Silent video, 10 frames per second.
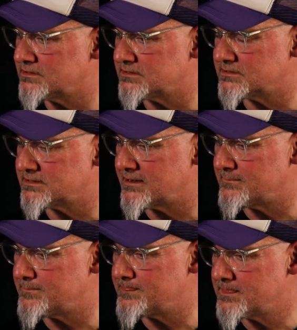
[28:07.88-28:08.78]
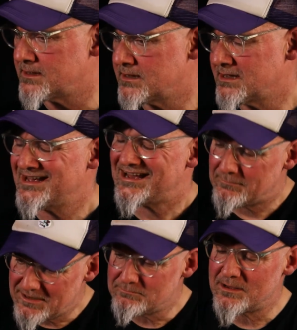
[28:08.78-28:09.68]
that, I
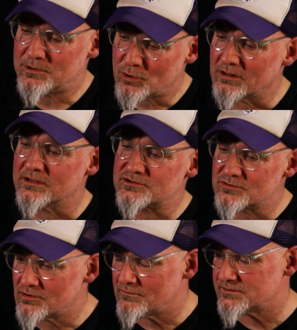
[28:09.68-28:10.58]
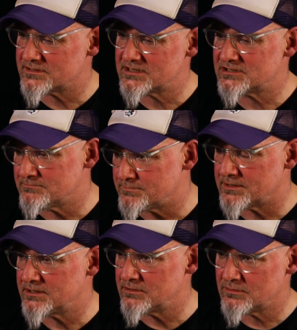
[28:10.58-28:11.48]
mean, maybe not a literal conversation,
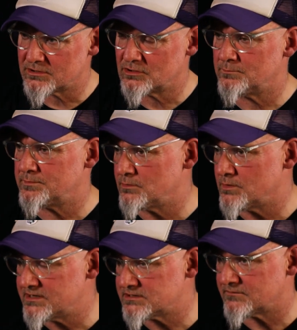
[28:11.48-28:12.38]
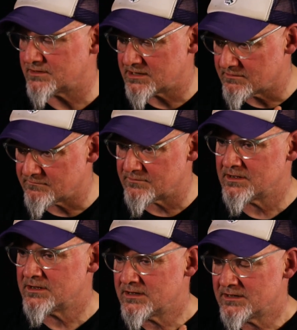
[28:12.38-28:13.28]
but, you know, there could be ways of kind of
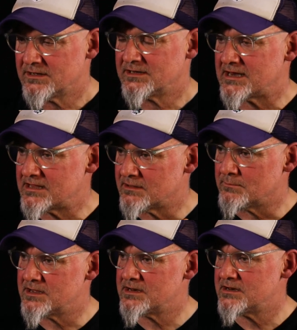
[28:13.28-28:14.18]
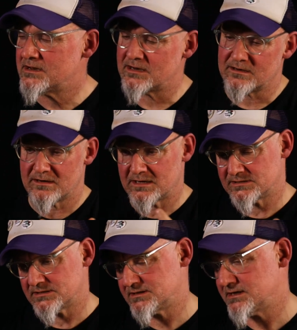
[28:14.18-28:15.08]
getting them in, and as
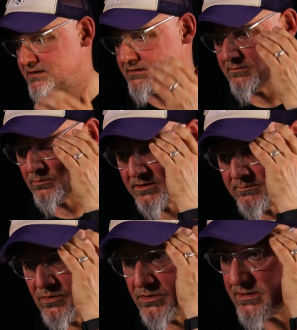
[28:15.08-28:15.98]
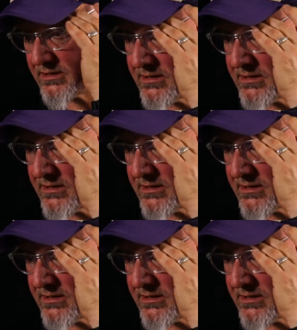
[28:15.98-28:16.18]
I say, with music,